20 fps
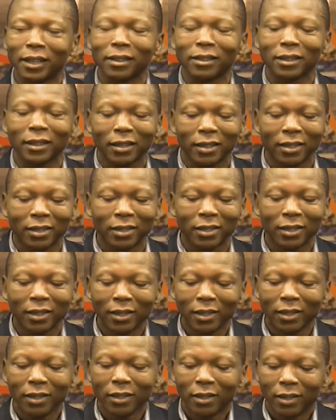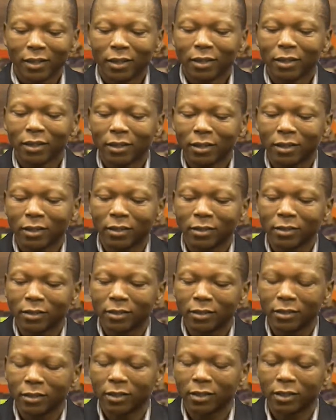I think
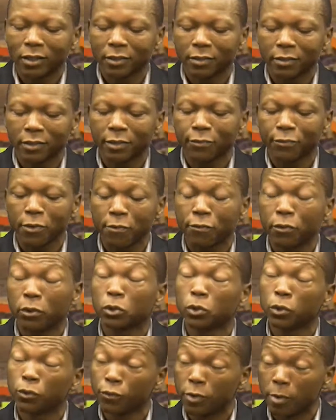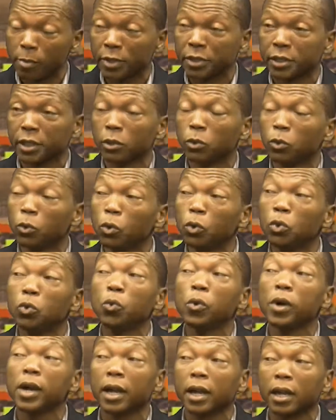the 4-4-2 formation would
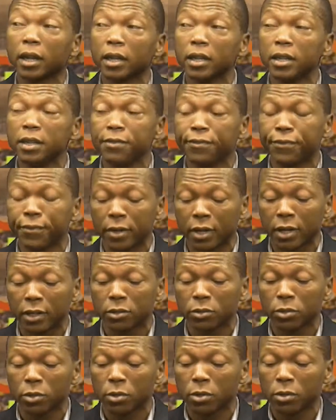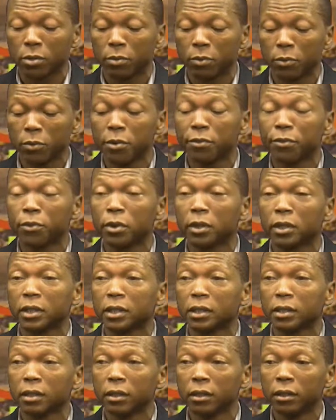work if at all we've got
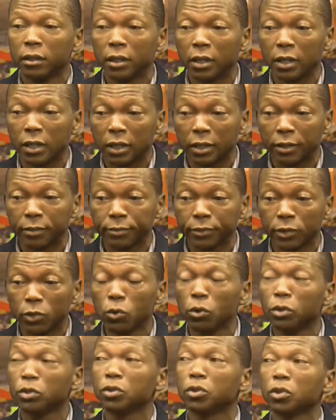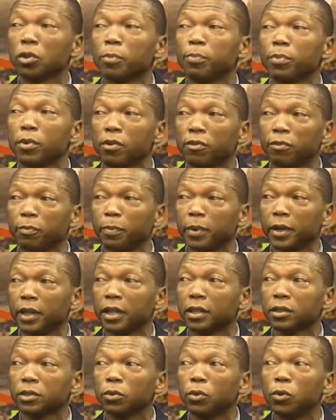the good crop of
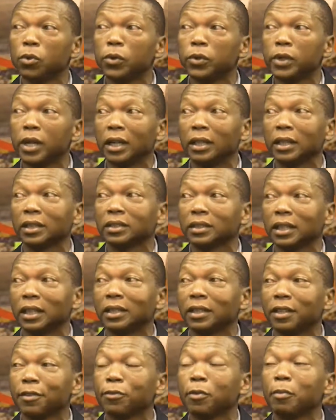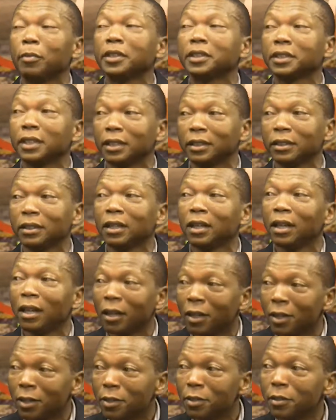players who would understand the formation
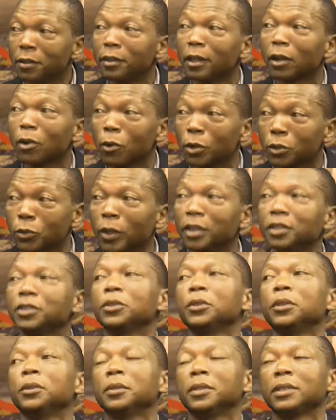the coach wants to use.